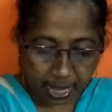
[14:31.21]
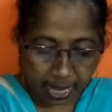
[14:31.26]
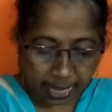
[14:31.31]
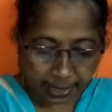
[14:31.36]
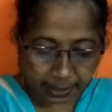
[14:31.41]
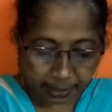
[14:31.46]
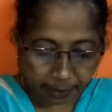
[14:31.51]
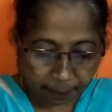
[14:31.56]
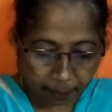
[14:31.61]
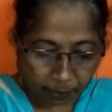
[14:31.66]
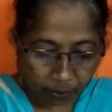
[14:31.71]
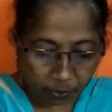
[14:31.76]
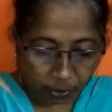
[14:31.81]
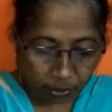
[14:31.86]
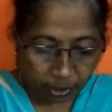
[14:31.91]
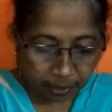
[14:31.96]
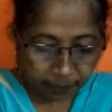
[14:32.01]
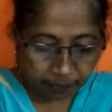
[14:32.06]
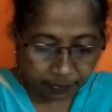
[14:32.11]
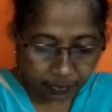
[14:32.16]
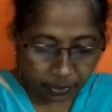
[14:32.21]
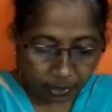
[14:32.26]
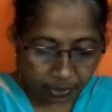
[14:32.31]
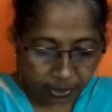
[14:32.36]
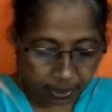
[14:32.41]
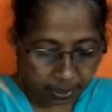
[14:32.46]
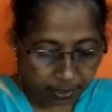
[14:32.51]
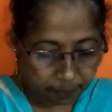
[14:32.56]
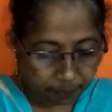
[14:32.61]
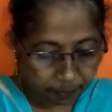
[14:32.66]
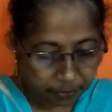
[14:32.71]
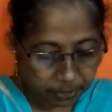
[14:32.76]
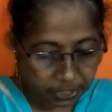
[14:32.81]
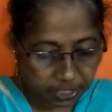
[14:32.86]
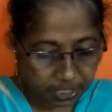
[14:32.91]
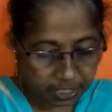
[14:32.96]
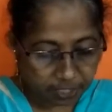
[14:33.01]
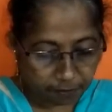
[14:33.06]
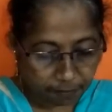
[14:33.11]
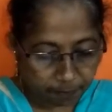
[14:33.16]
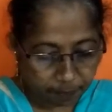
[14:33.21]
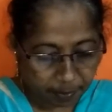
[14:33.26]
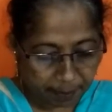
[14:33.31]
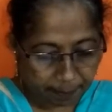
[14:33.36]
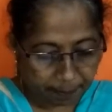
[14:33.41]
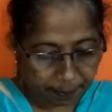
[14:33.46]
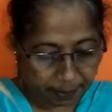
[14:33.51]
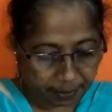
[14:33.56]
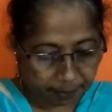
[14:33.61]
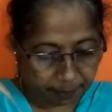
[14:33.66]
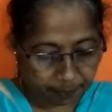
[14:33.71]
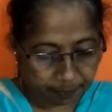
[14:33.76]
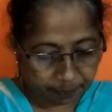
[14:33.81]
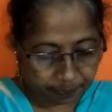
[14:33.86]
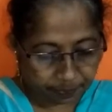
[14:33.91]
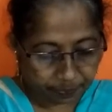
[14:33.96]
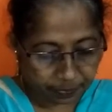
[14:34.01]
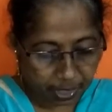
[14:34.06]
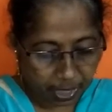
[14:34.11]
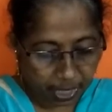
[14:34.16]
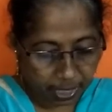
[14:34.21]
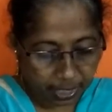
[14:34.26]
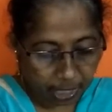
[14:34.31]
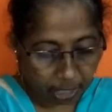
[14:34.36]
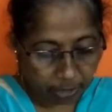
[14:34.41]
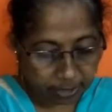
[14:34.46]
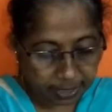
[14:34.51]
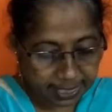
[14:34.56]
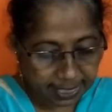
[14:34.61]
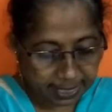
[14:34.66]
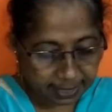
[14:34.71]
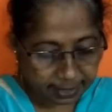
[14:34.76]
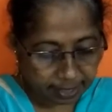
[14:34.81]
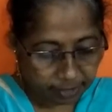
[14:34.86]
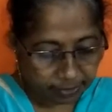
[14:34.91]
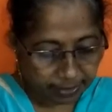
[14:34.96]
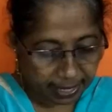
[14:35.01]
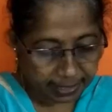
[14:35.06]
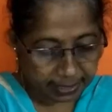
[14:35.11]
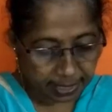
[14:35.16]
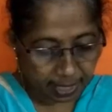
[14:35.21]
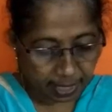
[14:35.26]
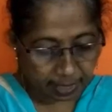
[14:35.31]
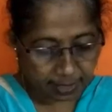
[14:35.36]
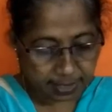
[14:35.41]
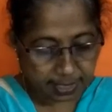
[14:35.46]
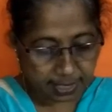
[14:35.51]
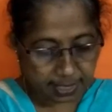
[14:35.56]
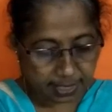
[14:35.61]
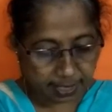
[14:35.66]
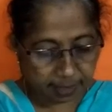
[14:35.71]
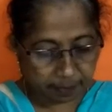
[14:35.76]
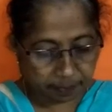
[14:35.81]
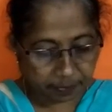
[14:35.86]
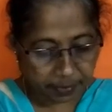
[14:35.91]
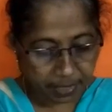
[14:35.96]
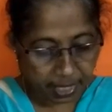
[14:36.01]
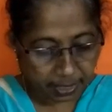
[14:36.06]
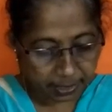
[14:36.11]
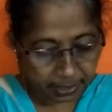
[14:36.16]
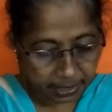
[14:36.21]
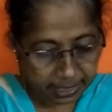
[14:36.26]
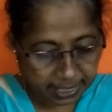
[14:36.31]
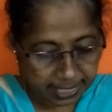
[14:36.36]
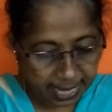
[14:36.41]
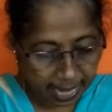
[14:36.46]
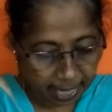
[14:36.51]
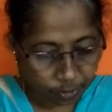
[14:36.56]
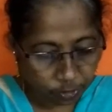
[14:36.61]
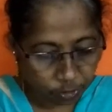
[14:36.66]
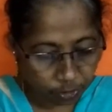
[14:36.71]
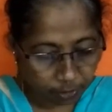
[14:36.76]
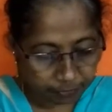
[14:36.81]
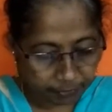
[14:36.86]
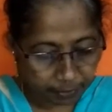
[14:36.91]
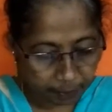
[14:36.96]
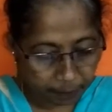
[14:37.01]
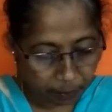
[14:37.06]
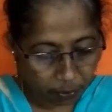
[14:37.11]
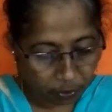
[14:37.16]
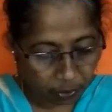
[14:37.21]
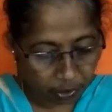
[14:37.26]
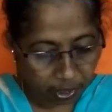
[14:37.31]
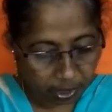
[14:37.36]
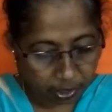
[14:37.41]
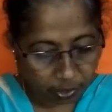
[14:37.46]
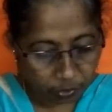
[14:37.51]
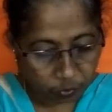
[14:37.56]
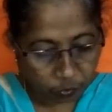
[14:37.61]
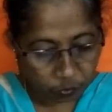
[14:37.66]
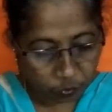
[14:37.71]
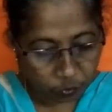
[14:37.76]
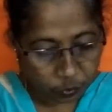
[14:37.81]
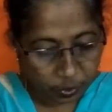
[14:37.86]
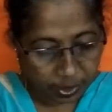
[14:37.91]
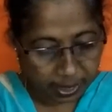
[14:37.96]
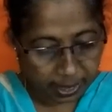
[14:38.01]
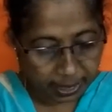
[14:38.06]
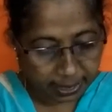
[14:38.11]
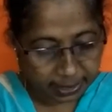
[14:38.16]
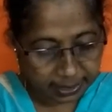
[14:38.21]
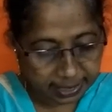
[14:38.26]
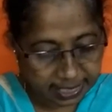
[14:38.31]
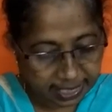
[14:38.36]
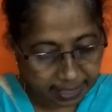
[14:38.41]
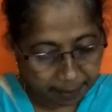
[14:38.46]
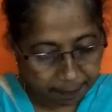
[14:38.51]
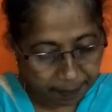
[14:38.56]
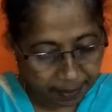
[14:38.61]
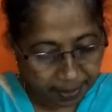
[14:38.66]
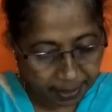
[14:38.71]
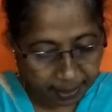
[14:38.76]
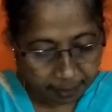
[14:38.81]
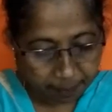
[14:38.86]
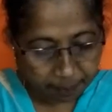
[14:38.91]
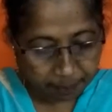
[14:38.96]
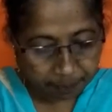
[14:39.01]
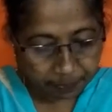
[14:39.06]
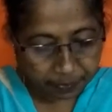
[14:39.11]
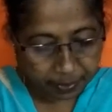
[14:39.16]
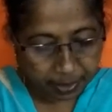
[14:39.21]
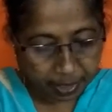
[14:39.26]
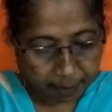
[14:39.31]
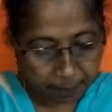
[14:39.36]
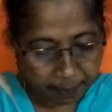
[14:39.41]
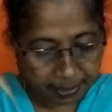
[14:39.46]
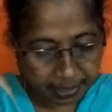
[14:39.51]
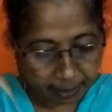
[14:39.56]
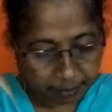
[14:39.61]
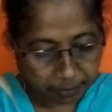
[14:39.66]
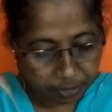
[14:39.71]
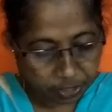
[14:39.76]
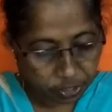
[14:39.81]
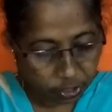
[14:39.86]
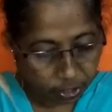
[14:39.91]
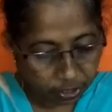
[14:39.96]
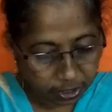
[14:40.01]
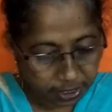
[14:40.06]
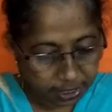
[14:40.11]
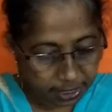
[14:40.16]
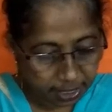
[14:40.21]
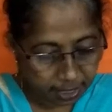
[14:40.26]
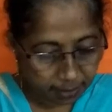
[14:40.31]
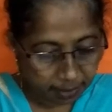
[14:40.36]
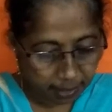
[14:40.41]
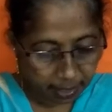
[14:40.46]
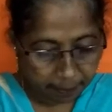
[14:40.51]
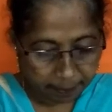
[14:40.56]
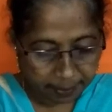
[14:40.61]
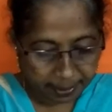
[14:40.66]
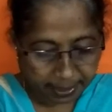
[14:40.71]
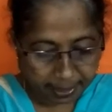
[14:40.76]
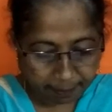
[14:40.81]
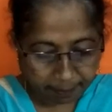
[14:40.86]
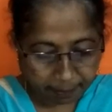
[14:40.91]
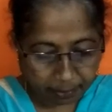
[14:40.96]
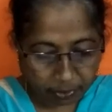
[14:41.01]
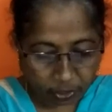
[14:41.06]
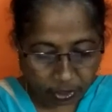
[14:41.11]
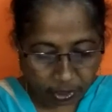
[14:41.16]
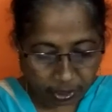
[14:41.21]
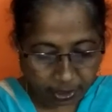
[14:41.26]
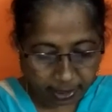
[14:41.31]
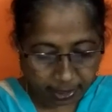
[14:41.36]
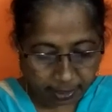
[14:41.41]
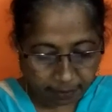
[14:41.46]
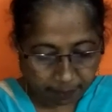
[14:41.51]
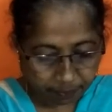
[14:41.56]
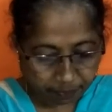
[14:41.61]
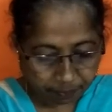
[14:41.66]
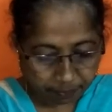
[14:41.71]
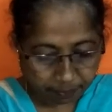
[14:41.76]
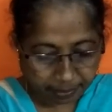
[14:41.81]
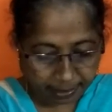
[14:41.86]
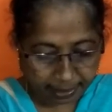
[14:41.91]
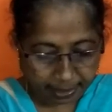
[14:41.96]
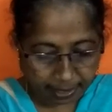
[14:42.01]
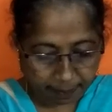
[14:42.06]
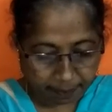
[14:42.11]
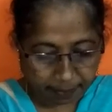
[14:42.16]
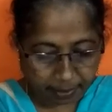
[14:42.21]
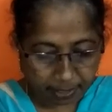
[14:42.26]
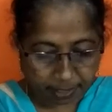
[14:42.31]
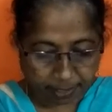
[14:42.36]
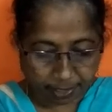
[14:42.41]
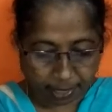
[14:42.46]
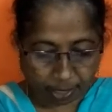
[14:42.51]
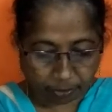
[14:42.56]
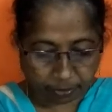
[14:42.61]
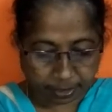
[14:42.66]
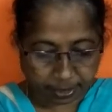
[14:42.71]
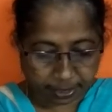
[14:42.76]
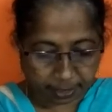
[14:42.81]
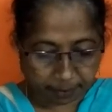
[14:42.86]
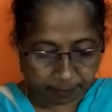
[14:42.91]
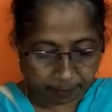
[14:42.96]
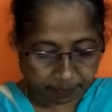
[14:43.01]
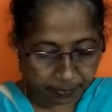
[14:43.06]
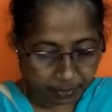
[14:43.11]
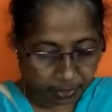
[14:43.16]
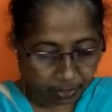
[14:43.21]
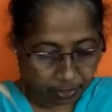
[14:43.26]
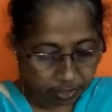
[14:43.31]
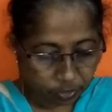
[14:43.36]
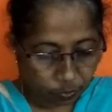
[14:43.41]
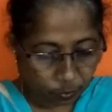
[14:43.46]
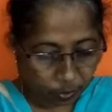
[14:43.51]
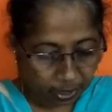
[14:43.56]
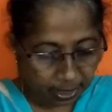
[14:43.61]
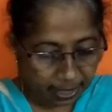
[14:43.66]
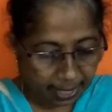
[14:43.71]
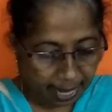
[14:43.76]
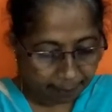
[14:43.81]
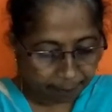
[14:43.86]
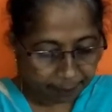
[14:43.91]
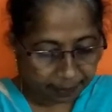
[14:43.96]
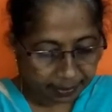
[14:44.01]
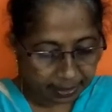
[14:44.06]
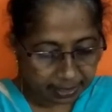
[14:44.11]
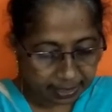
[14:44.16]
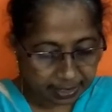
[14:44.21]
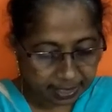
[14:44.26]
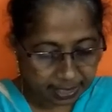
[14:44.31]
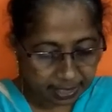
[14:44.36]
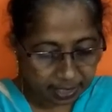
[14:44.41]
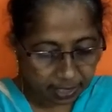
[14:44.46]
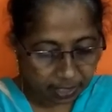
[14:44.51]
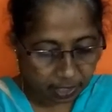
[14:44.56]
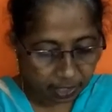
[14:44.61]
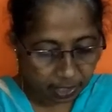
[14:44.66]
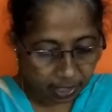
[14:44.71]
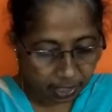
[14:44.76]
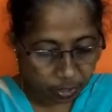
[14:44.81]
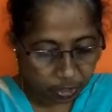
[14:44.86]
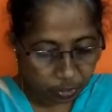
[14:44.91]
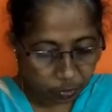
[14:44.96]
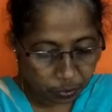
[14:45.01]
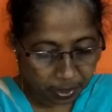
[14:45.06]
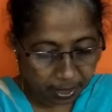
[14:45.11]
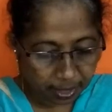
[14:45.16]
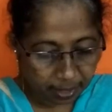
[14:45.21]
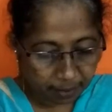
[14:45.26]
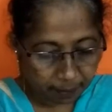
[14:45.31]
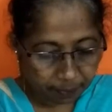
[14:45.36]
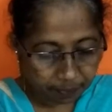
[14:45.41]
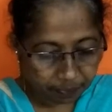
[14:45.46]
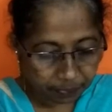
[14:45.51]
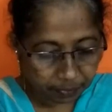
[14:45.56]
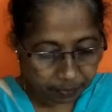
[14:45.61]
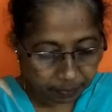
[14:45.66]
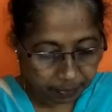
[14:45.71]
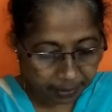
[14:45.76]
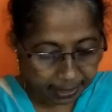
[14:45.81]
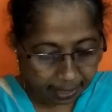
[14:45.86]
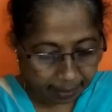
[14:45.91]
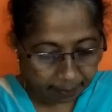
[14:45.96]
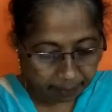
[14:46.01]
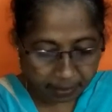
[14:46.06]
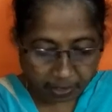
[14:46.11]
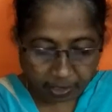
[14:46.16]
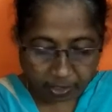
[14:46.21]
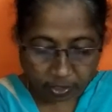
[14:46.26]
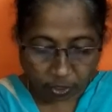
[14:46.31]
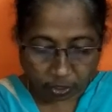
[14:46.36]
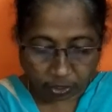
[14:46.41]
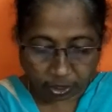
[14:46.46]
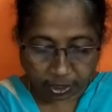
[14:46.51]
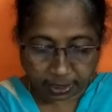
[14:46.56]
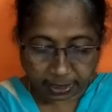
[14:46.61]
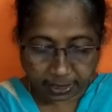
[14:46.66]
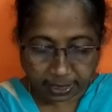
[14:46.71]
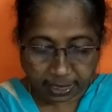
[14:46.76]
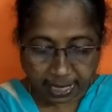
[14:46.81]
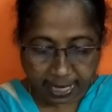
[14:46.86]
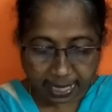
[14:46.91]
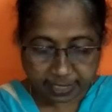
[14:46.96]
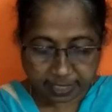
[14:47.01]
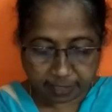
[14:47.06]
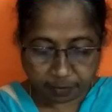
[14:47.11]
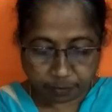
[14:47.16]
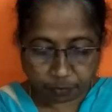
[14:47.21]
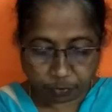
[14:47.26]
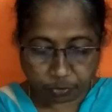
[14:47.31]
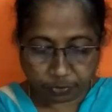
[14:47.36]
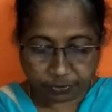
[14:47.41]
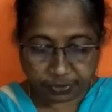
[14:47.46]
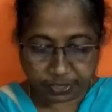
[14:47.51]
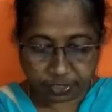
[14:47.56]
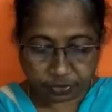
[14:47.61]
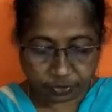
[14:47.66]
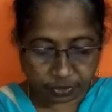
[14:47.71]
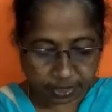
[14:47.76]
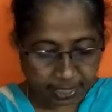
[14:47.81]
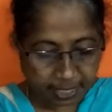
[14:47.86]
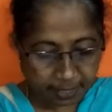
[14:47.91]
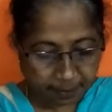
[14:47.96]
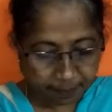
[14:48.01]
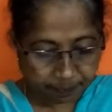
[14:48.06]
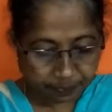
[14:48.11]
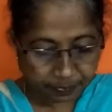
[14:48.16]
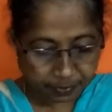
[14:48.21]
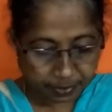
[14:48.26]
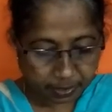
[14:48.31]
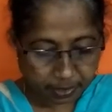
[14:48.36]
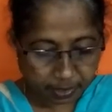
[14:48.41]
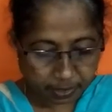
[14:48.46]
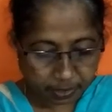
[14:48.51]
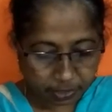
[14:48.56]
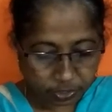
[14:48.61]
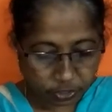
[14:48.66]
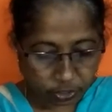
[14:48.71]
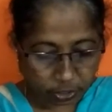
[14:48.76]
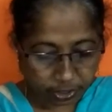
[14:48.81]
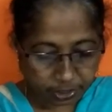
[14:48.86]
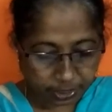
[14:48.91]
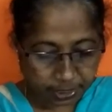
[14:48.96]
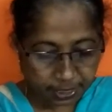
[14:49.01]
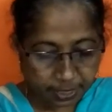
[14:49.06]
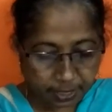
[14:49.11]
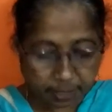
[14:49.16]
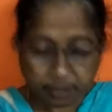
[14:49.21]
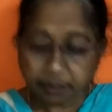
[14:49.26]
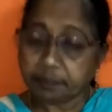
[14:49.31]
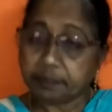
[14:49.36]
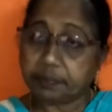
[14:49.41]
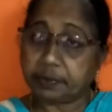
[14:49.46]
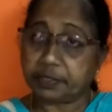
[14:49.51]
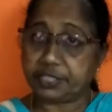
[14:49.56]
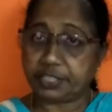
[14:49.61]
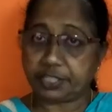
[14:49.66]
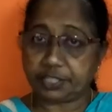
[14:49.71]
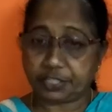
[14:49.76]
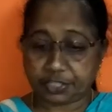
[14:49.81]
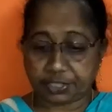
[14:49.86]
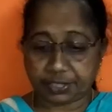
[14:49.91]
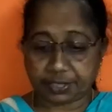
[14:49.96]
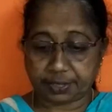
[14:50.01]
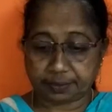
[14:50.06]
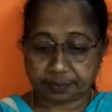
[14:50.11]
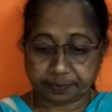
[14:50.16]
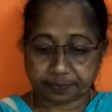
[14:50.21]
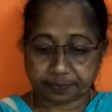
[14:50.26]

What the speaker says: and the ball on a sheet of paper. Now tick the right answer. The shadow of the ball will disappear, become shorter, become longer, become rounder. So what will happen is, it will become longer as it moves to the dotted position.